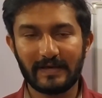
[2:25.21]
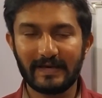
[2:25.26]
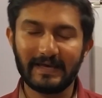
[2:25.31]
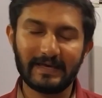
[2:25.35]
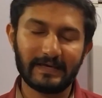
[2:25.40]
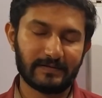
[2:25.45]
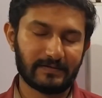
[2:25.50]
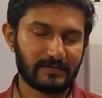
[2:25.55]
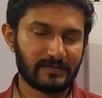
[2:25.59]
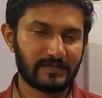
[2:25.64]

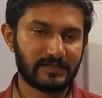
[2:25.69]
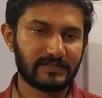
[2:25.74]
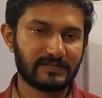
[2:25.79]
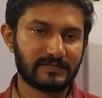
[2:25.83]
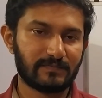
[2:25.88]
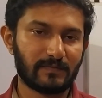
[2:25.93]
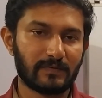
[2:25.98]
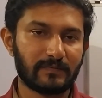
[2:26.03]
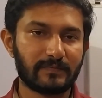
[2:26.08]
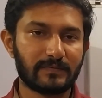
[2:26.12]
air
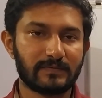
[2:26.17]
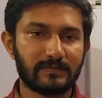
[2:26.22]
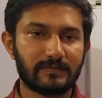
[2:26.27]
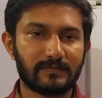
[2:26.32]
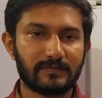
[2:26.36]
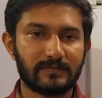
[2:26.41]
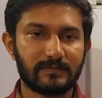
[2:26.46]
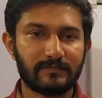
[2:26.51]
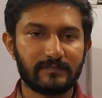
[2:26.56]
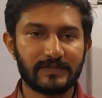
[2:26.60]
is what
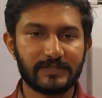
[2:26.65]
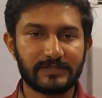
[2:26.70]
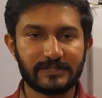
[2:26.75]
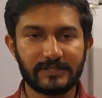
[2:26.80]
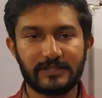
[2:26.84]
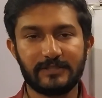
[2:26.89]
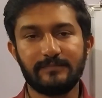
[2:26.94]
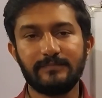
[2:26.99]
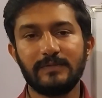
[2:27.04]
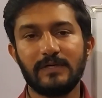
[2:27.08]
we
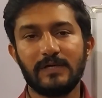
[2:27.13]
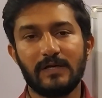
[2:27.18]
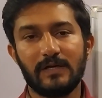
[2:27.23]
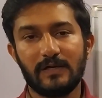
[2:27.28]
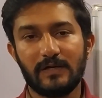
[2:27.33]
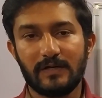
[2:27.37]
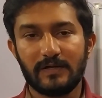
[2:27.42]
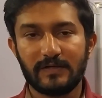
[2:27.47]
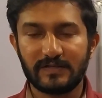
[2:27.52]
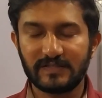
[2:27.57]
term
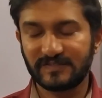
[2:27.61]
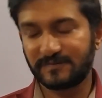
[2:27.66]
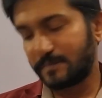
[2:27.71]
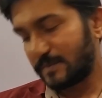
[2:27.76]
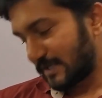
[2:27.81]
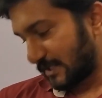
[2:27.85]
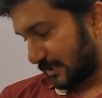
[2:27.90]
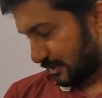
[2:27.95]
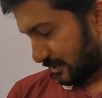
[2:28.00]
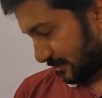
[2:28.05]

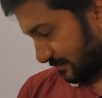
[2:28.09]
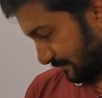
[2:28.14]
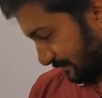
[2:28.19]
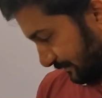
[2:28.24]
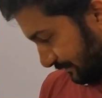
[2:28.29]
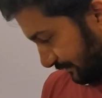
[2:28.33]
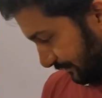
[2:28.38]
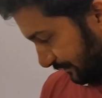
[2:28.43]
respiration.